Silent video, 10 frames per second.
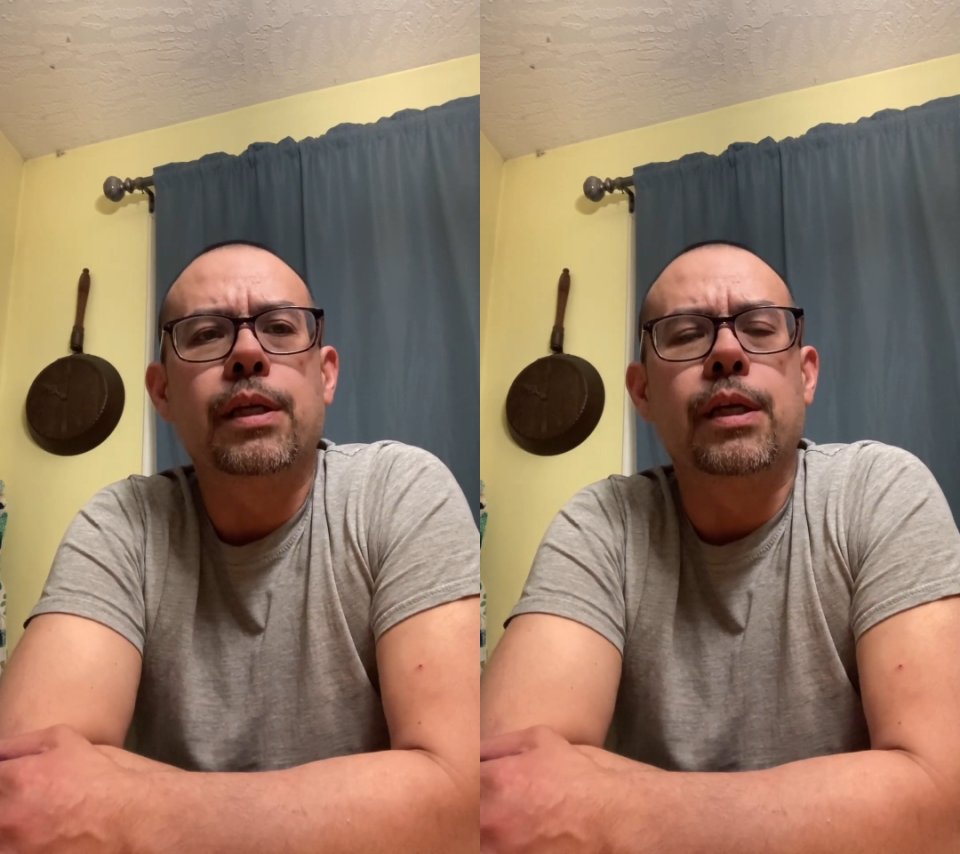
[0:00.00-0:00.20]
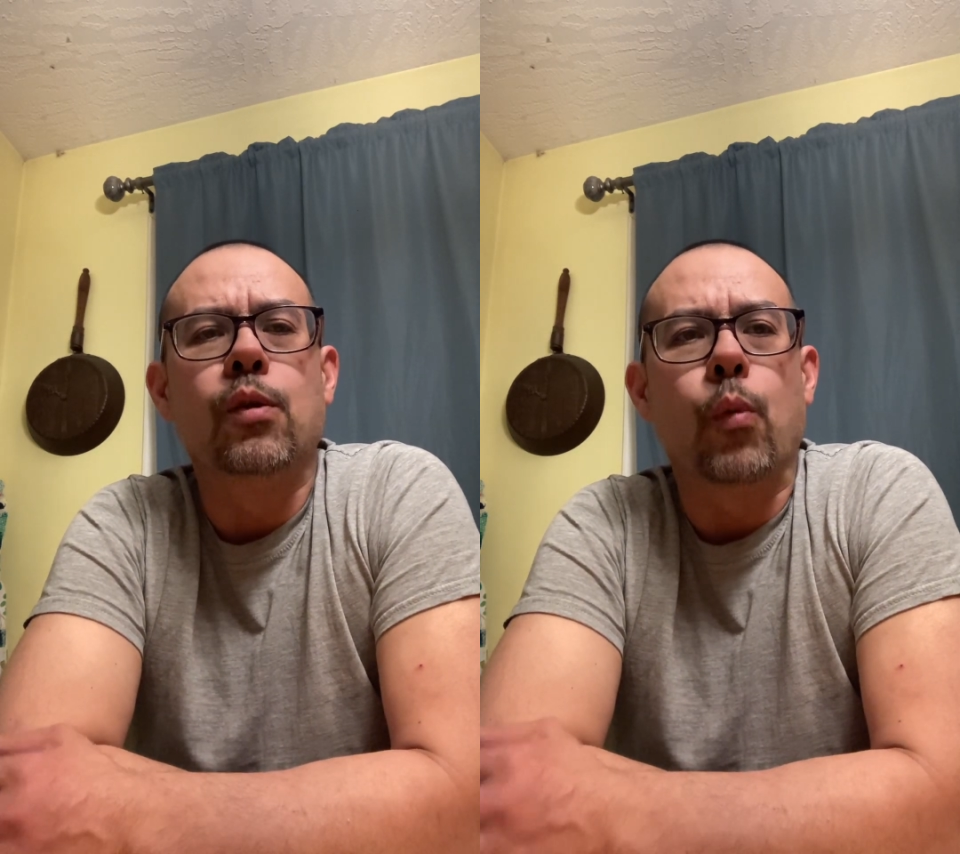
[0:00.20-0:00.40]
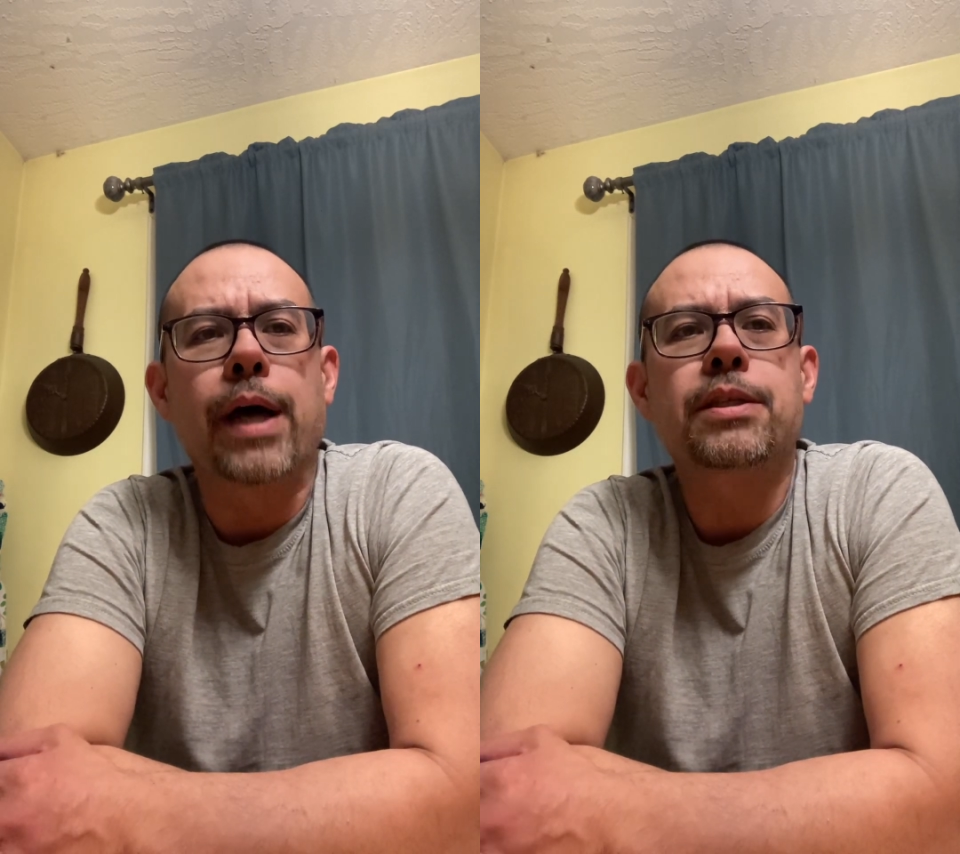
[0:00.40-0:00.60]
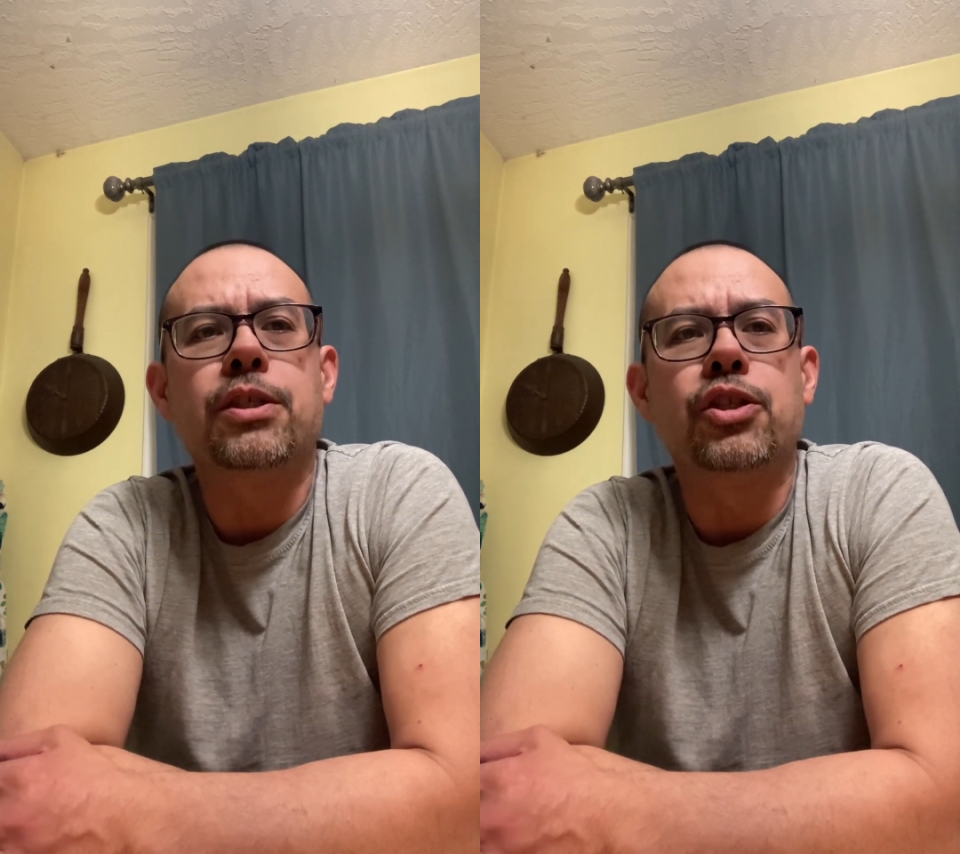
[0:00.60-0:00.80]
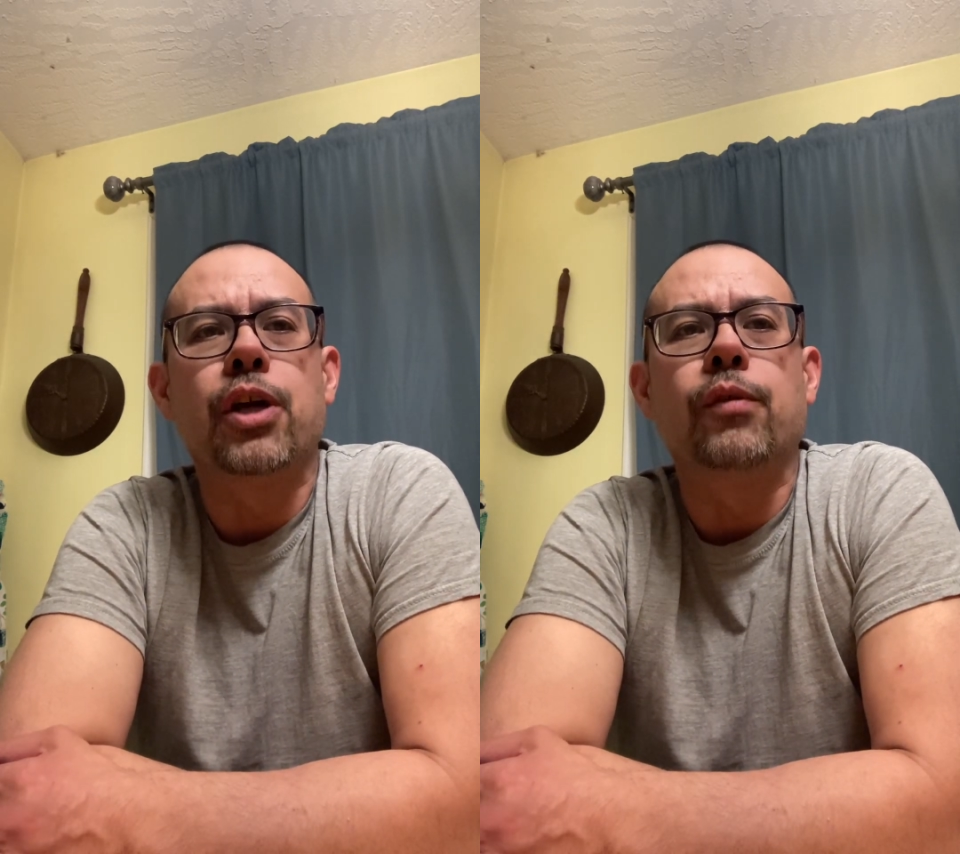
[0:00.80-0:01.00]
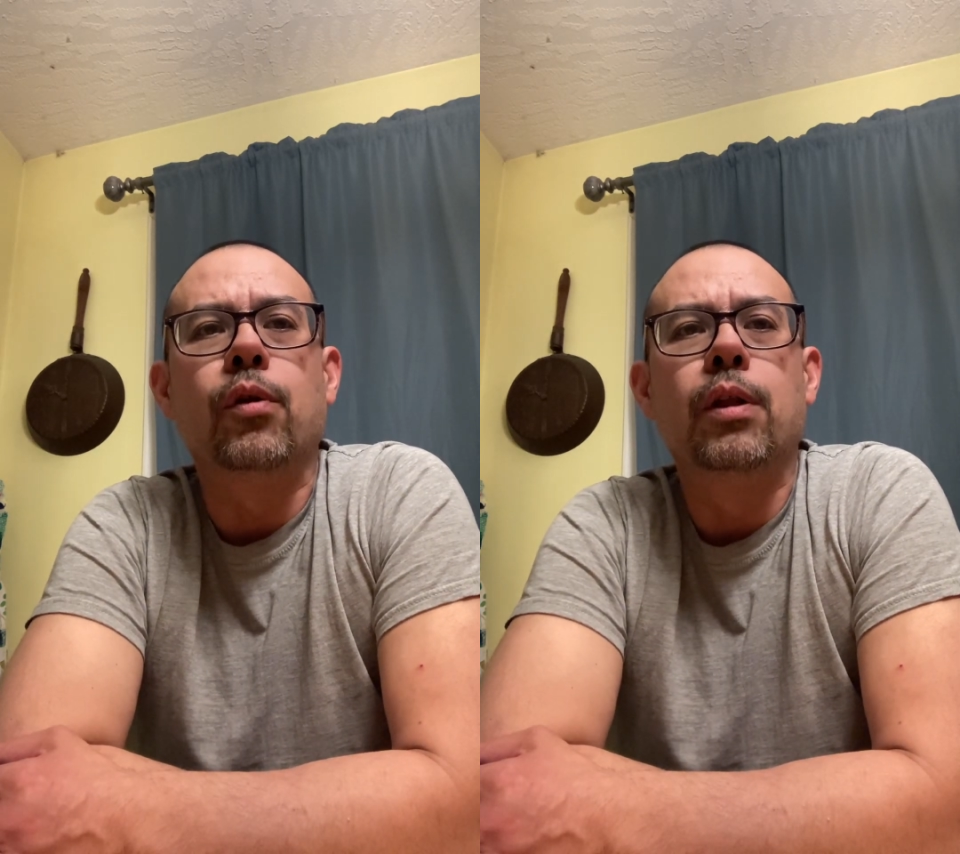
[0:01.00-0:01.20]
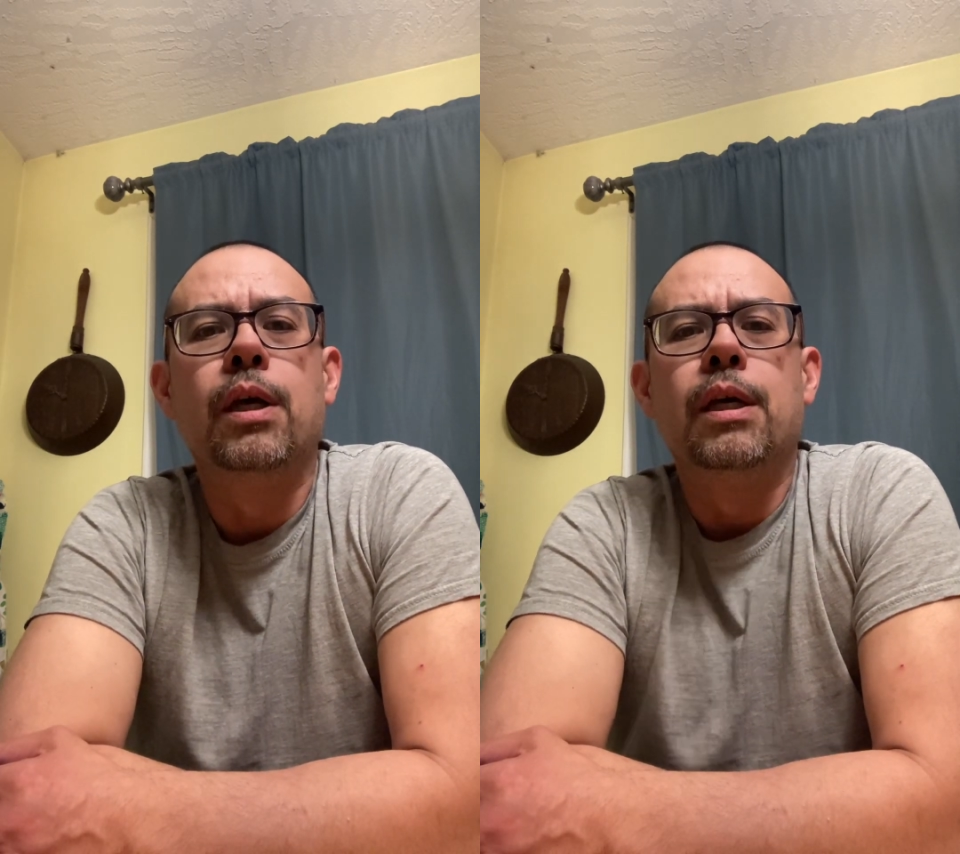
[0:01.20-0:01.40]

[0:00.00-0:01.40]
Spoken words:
in the West in general,